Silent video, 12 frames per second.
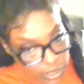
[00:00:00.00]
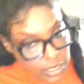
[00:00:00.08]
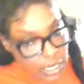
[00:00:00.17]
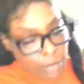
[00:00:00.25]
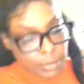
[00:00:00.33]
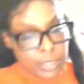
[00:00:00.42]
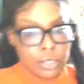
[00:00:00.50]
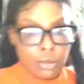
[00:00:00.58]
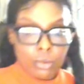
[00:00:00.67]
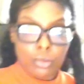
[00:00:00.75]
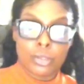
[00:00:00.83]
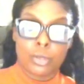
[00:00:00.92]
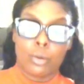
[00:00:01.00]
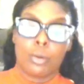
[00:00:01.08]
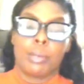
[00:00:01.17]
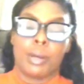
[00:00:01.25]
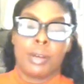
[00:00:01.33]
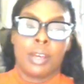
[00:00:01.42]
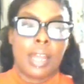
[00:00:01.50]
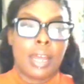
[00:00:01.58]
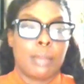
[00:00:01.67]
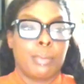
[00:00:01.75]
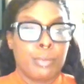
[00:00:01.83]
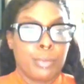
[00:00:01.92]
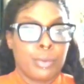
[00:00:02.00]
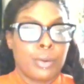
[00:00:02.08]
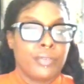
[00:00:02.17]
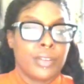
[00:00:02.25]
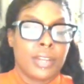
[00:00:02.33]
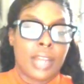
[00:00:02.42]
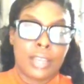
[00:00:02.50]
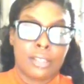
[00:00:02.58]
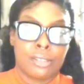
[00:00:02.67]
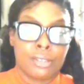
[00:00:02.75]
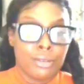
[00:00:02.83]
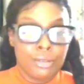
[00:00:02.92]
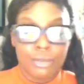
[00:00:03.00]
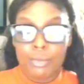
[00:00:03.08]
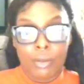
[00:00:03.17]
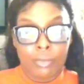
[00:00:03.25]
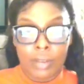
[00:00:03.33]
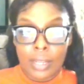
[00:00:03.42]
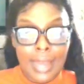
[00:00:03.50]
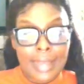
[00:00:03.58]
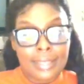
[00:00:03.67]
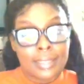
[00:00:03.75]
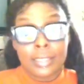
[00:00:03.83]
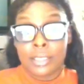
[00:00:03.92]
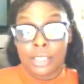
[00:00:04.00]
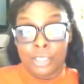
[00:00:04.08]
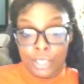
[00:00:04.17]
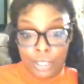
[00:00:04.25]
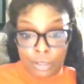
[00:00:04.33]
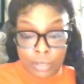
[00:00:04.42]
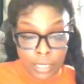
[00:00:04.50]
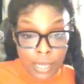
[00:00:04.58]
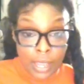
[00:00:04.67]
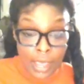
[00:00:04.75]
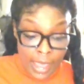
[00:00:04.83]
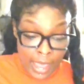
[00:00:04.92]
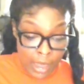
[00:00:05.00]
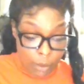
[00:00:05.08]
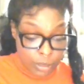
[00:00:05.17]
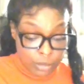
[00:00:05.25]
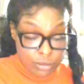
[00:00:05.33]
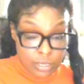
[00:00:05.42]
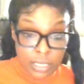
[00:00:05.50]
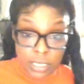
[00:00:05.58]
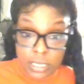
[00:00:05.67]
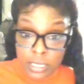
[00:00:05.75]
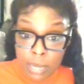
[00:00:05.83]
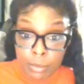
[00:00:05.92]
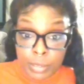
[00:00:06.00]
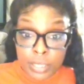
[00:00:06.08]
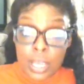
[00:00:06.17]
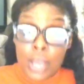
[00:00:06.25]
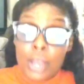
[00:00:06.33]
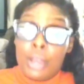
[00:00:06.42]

this number and so on and so on. But a lot of people, if you're not in tune, you won't realize that's a journey. And when you see these numbers,